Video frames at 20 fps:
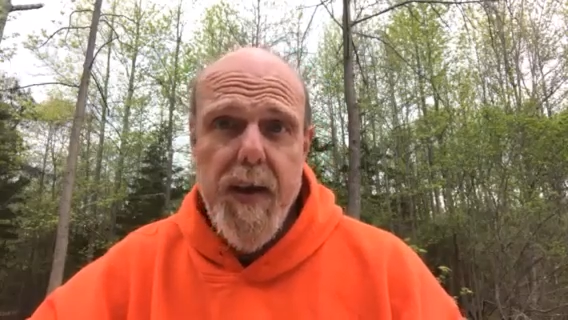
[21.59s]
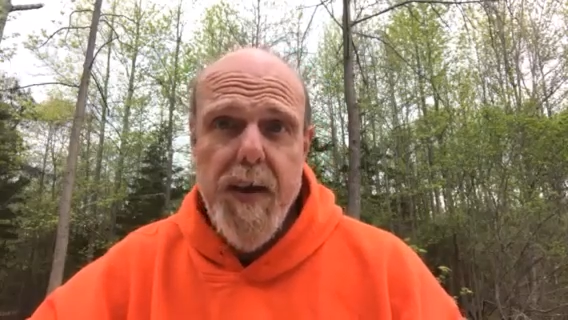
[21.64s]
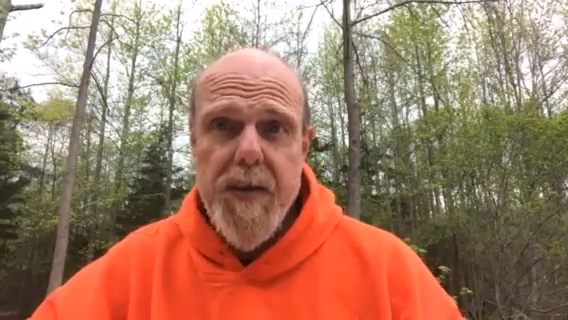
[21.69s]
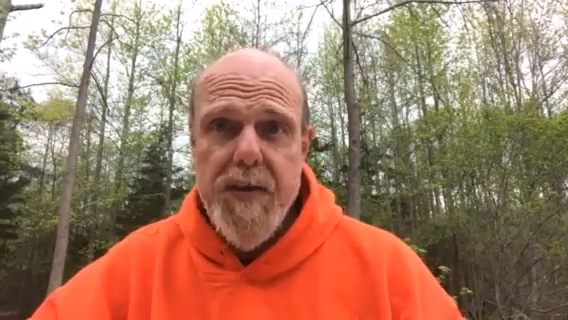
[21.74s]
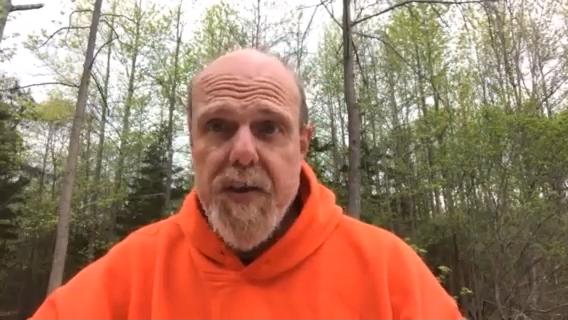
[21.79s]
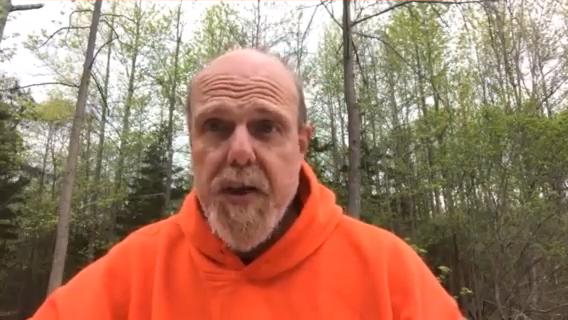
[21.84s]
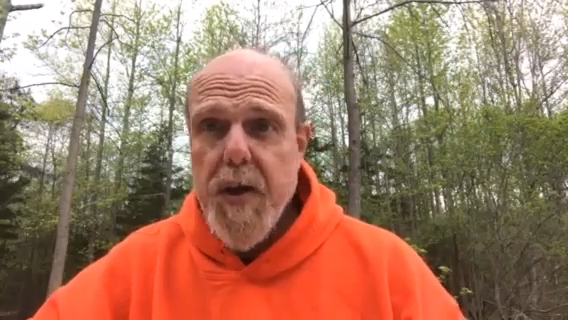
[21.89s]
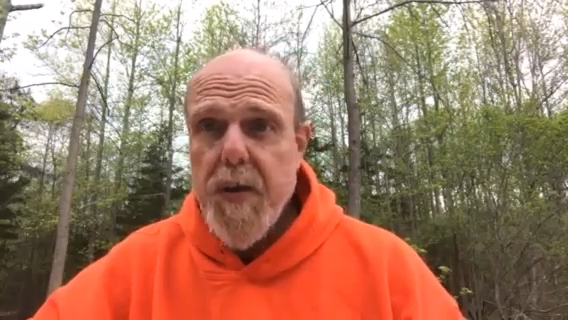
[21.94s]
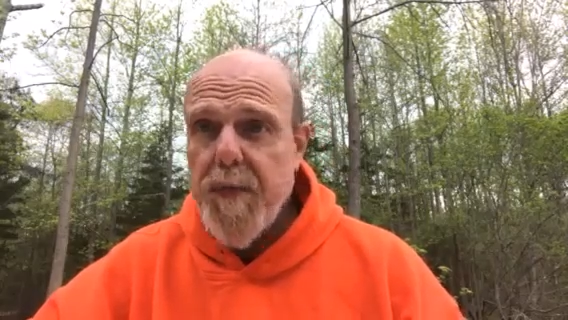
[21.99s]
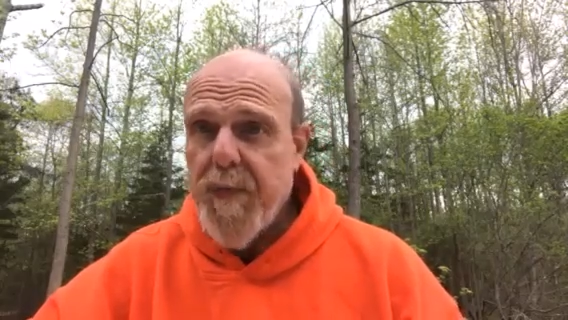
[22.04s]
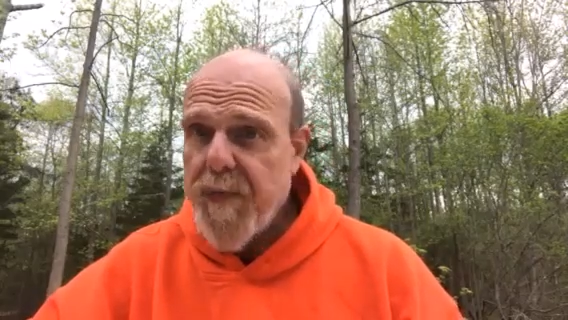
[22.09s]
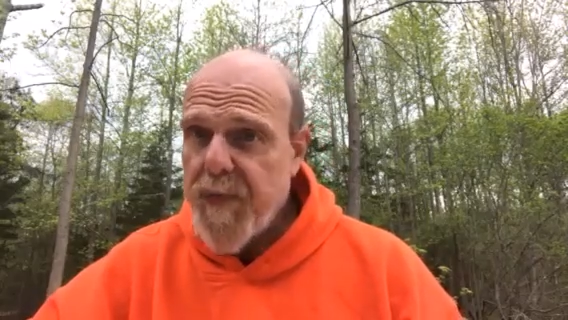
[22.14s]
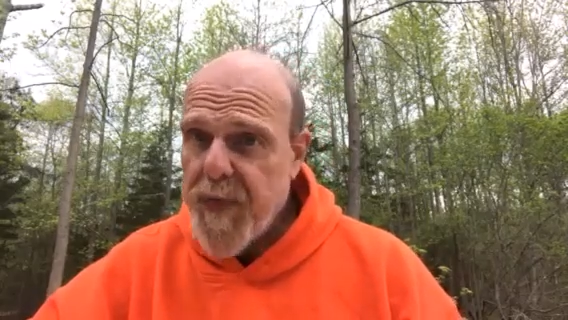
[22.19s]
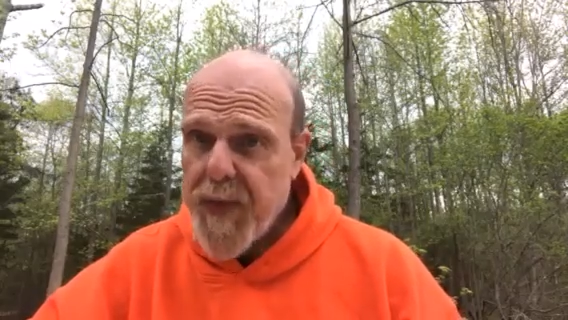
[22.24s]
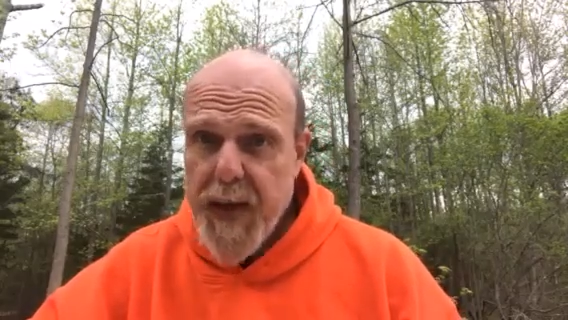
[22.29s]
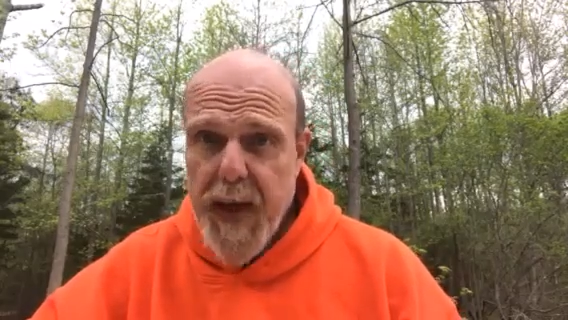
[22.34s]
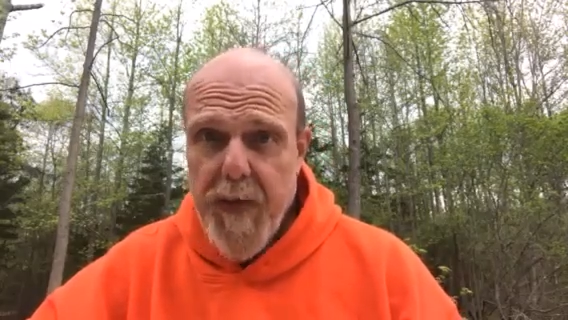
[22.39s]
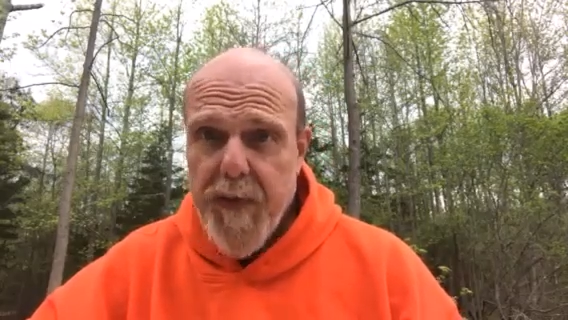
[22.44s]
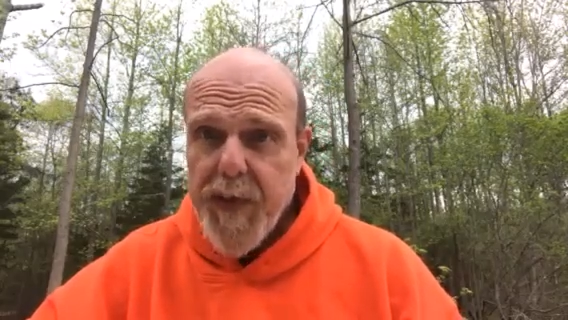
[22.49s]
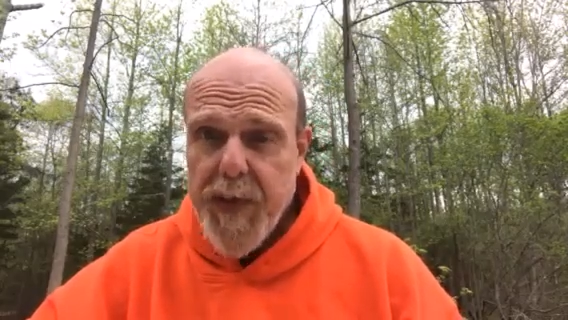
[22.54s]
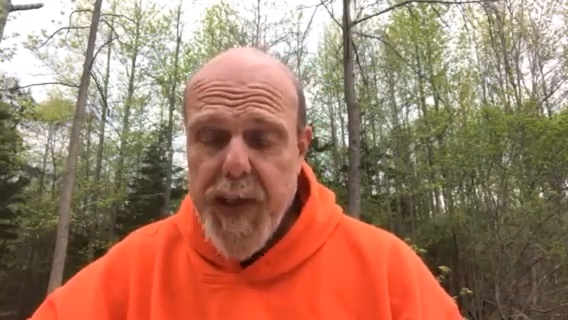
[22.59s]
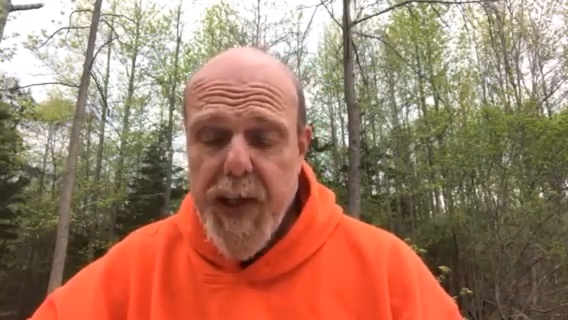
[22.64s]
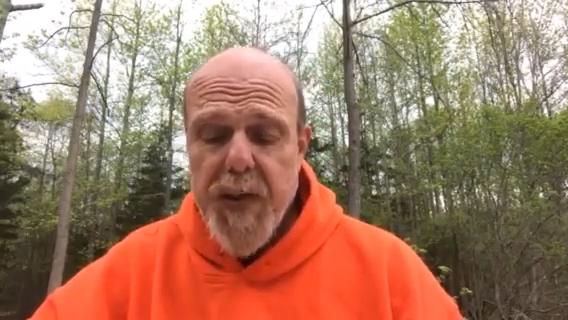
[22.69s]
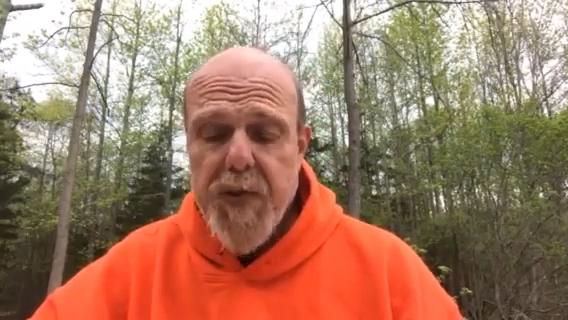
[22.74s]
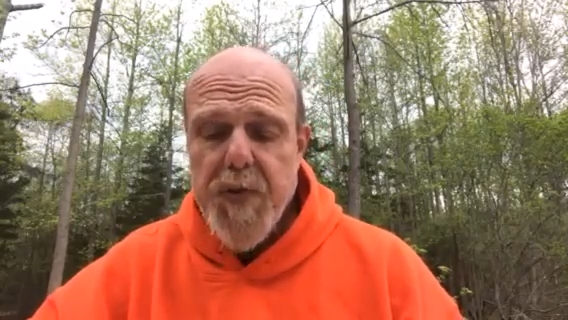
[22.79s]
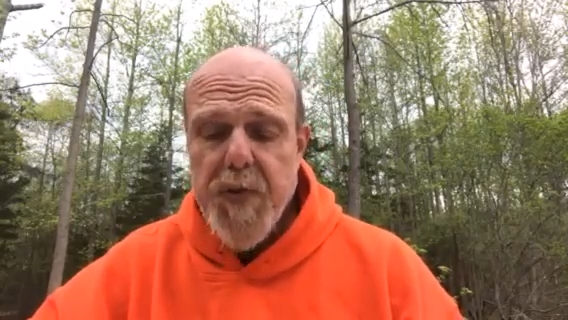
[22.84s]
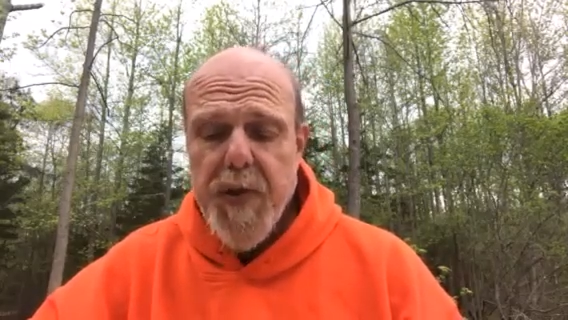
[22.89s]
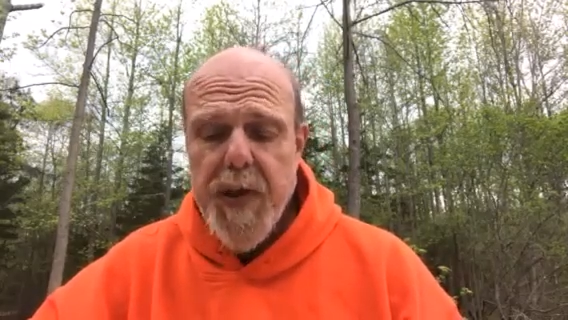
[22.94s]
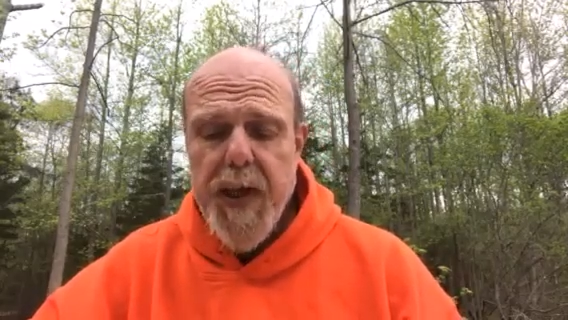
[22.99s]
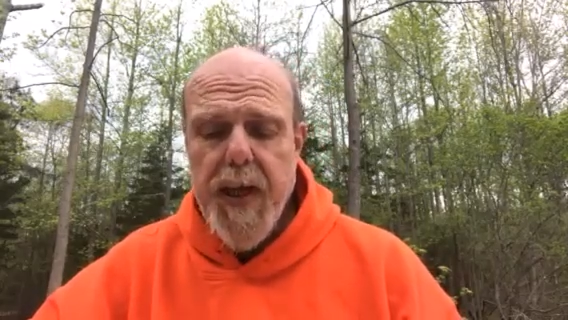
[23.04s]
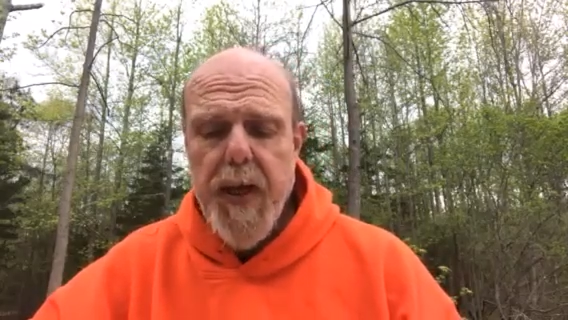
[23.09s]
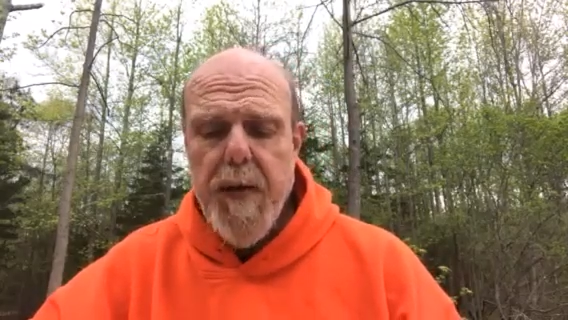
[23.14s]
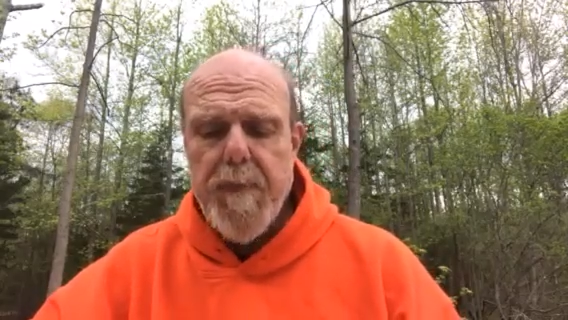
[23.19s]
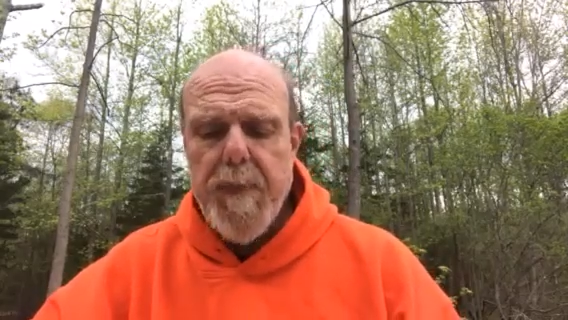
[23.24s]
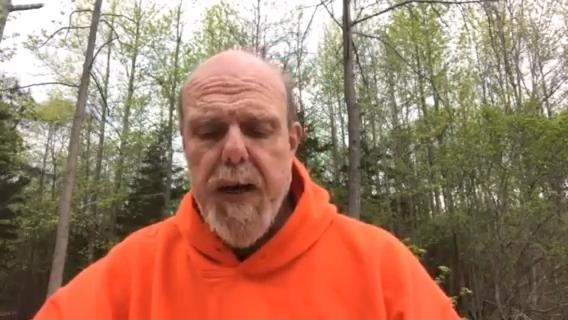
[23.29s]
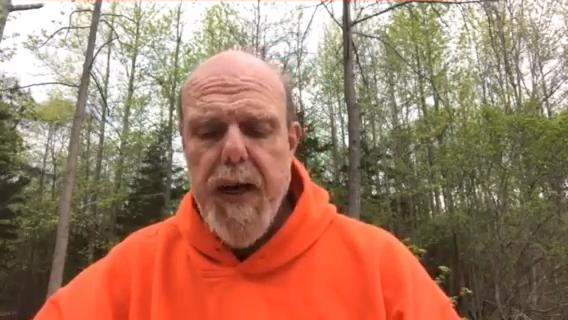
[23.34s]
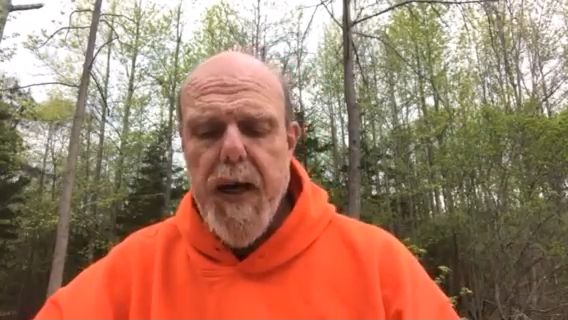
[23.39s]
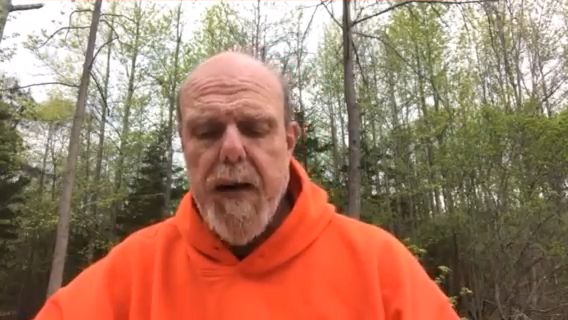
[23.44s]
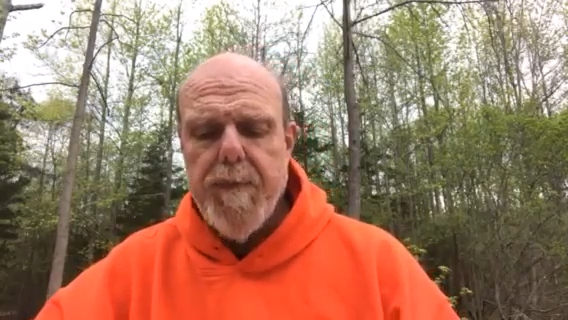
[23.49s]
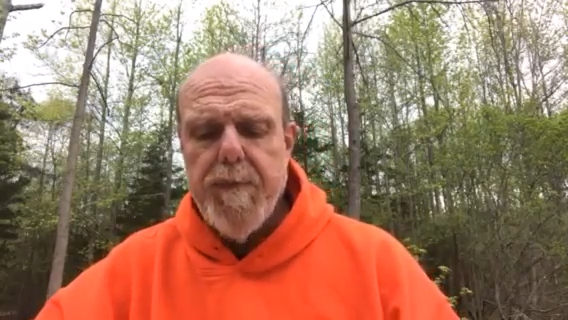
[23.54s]
So, everything's on the up
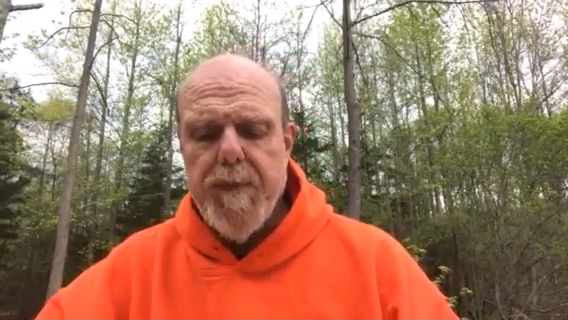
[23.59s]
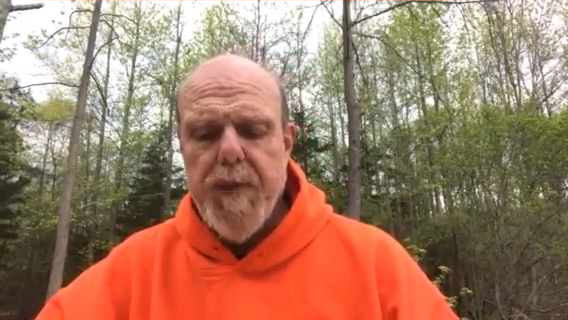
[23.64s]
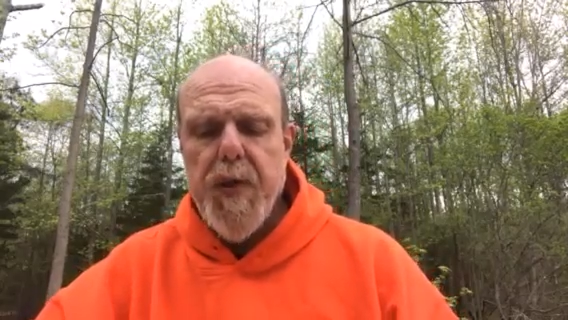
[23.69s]
and up.